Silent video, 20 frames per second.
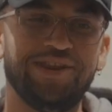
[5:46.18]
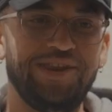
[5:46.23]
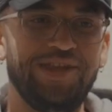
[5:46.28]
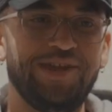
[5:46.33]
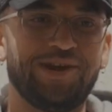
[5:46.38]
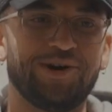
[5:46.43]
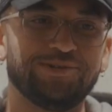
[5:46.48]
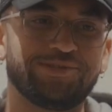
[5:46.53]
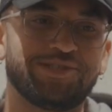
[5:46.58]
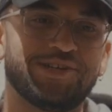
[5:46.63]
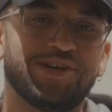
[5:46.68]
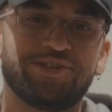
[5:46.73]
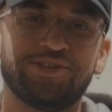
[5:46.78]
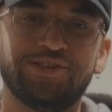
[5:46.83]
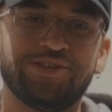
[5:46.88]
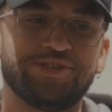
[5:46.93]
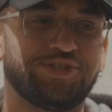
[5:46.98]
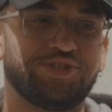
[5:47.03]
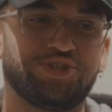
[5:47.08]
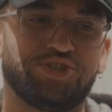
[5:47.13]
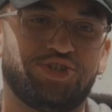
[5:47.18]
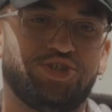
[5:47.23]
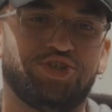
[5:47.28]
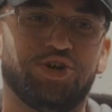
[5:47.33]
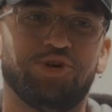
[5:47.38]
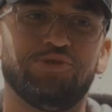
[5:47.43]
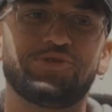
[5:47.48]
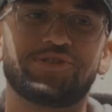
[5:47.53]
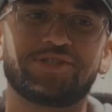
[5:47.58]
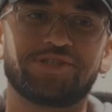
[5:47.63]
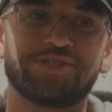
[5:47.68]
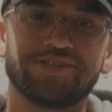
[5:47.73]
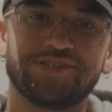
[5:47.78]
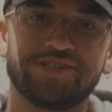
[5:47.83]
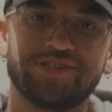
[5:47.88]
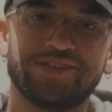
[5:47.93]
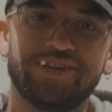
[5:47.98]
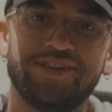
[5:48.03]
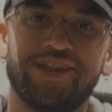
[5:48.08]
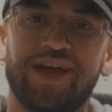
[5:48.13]
Niko session is just jokes
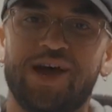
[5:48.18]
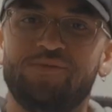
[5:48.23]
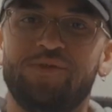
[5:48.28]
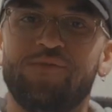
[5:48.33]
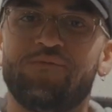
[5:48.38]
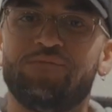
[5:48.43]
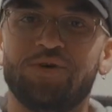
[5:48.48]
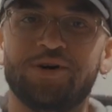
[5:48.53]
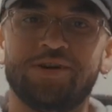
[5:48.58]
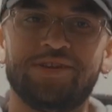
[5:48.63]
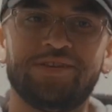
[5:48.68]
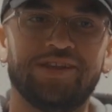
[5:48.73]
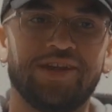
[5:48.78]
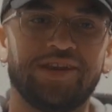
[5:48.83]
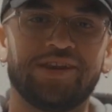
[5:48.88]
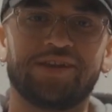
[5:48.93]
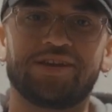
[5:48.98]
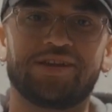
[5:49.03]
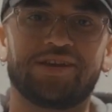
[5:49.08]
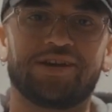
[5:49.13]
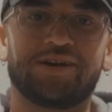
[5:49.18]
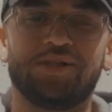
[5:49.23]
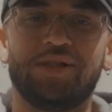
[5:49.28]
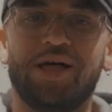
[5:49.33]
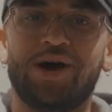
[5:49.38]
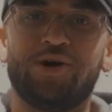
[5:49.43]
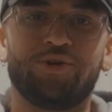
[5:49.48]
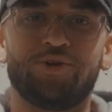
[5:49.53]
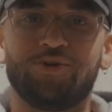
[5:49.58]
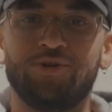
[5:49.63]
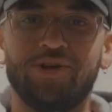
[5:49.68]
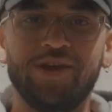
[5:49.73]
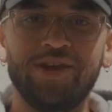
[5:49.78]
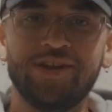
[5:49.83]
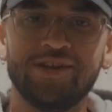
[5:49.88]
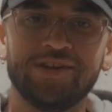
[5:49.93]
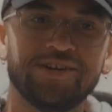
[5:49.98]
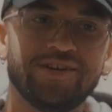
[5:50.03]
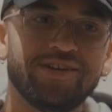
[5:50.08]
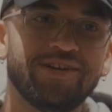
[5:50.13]
and having fun and clownery.